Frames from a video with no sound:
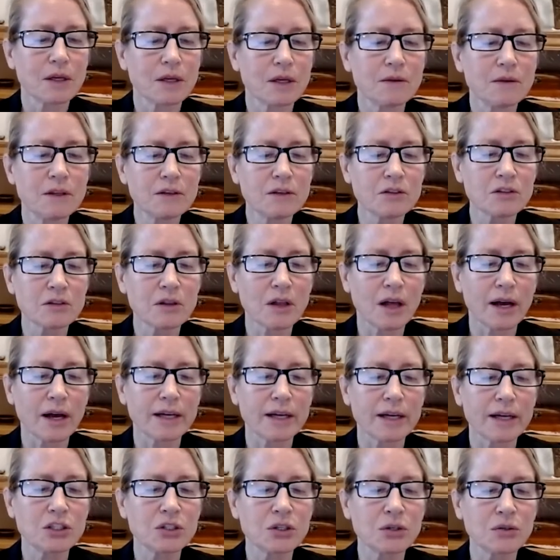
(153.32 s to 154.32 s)
This
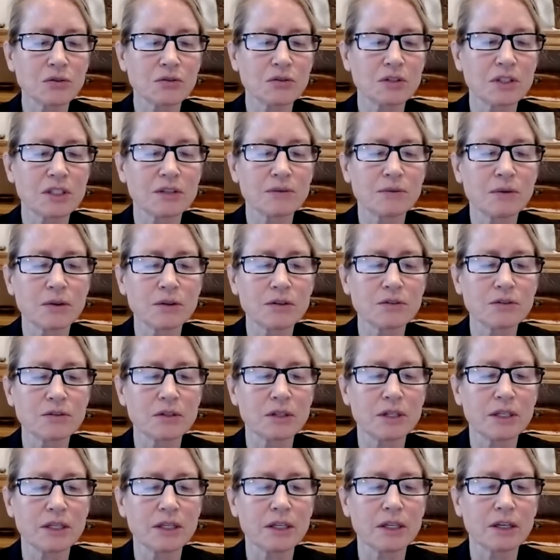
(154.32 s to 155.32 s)
slide shows the
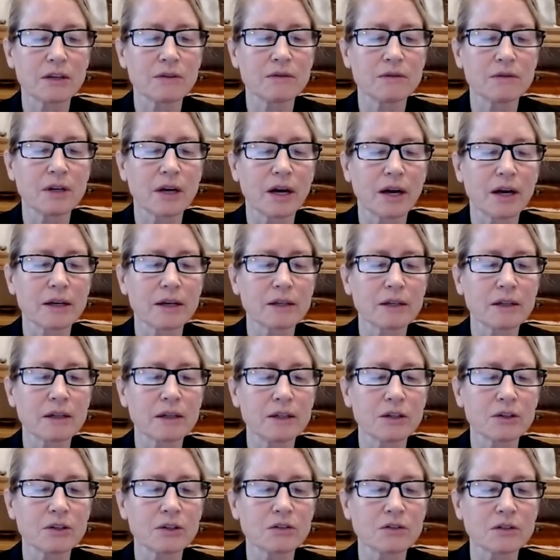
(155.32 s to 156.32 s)
diversity of
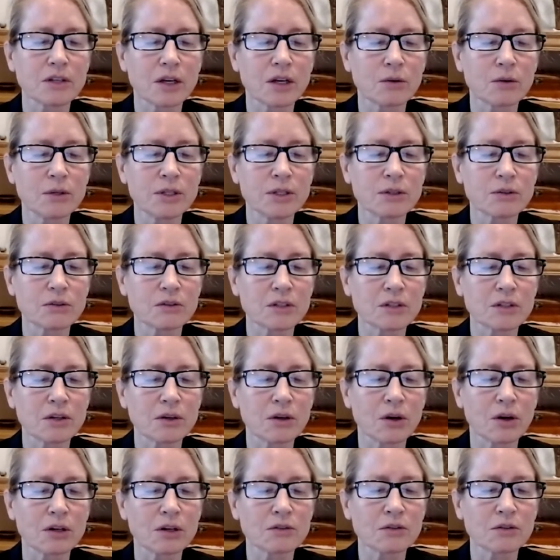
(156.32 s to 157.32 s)
non-clear cell renal cell
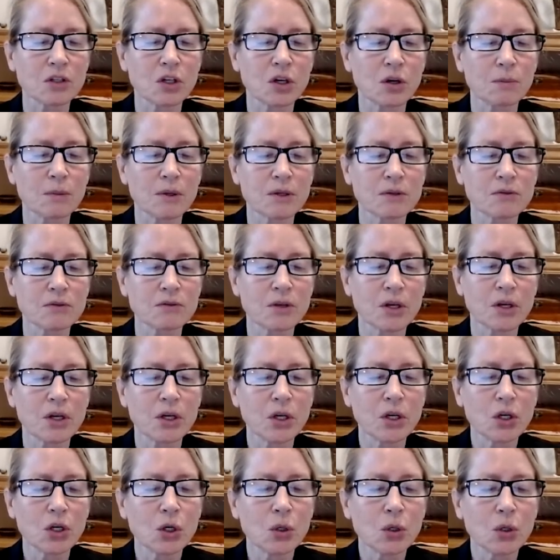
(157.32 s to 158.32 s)
carcinomas,
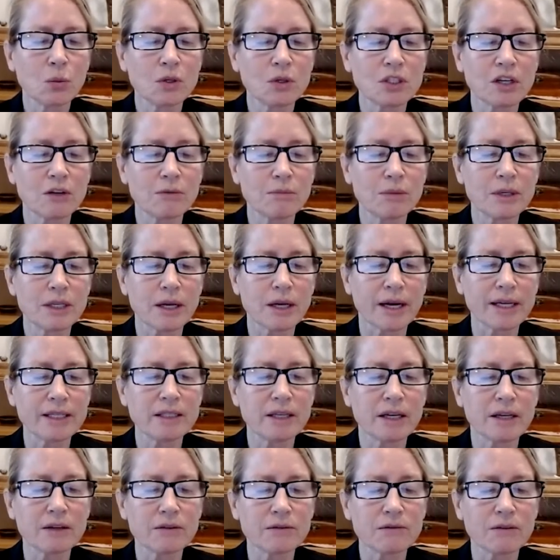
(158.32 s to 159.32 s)
which have been
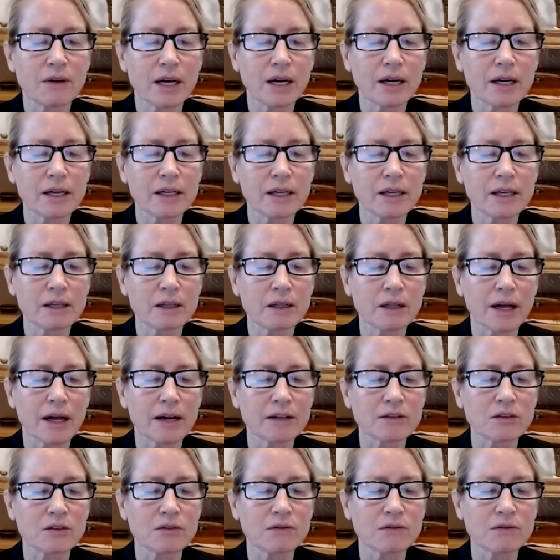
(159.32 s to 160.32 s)
identified and
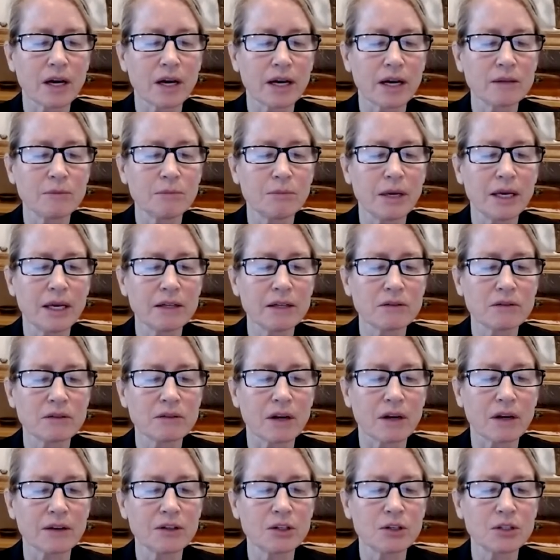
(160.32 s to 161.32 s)
classified based
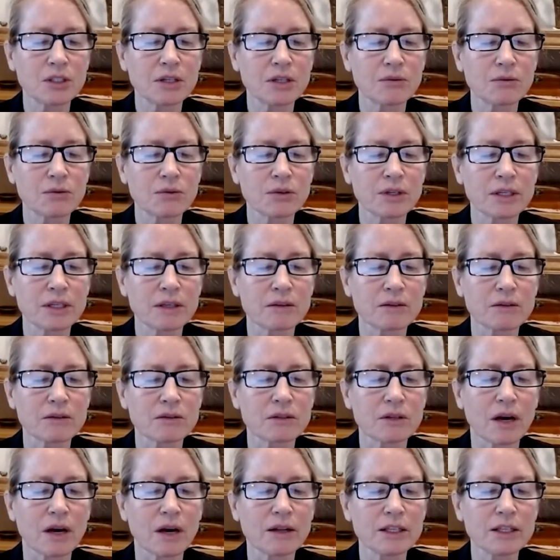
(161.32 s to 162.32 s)
on their differing
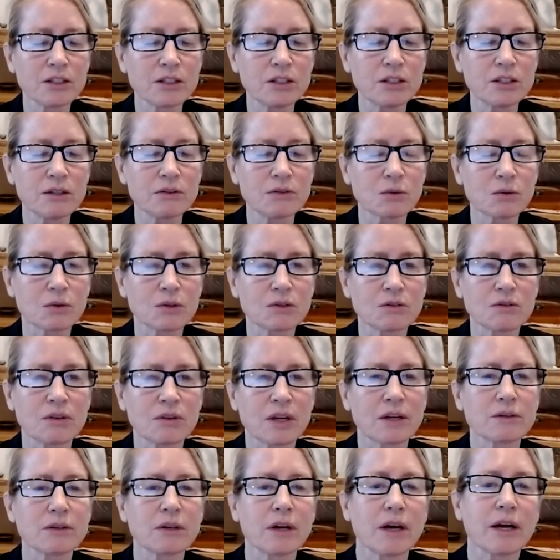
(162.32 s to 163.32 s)
histologies or
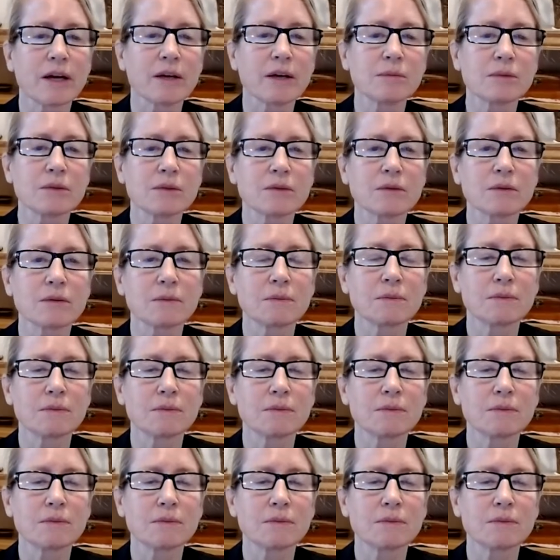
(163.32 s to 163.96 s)
cell types.